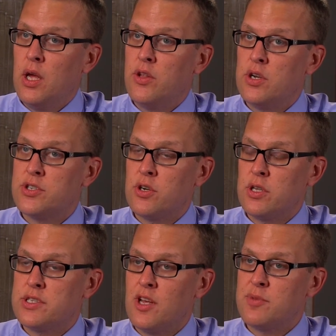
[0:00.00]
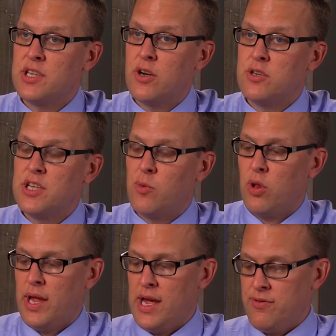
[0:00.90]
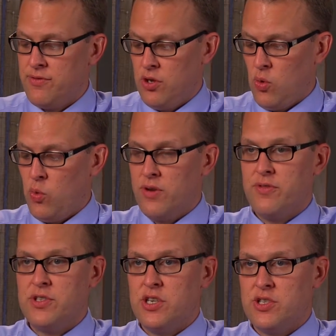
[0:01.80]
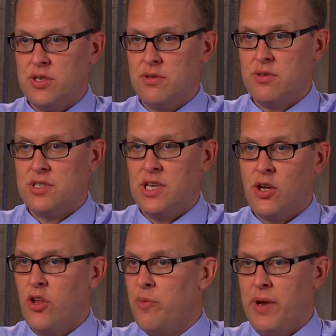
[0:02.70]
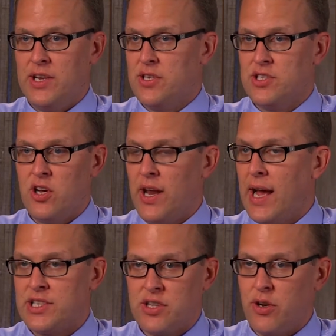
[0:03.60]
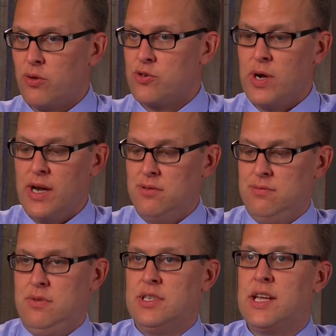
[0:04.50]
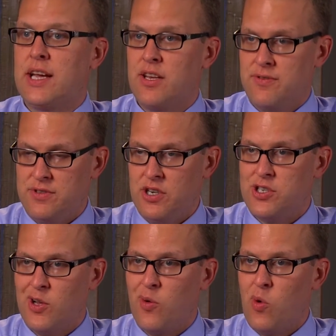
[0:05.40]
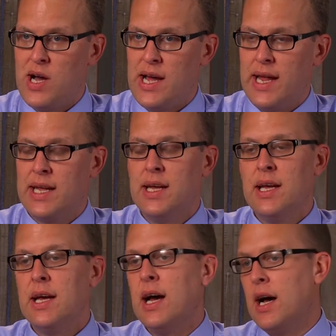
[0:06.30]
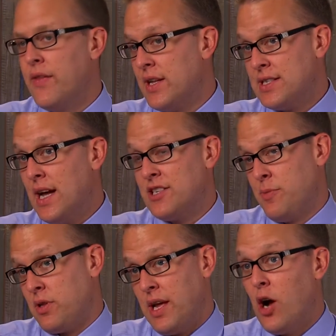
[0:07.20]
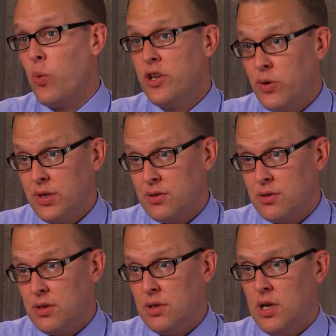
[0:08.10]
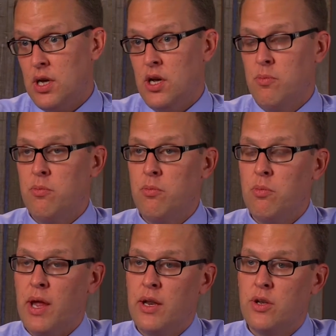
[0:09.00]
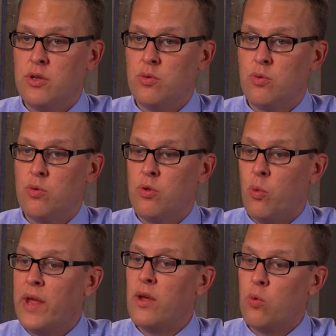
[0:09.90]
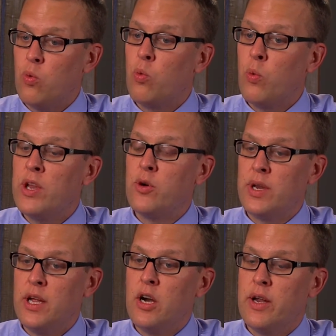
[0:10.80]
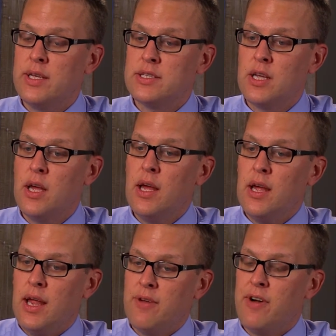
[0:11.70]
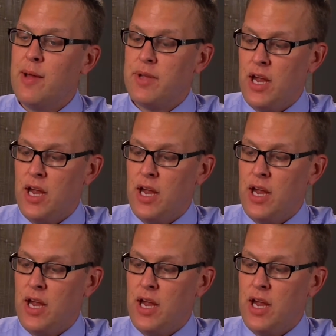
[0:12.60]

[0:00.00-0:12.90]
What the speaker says: There are certainly some centers that will have, one physician seeing all the patients on X clinical trial, a second physician on Y. That's not typically how we do it. And the way that we do it here is, if I'm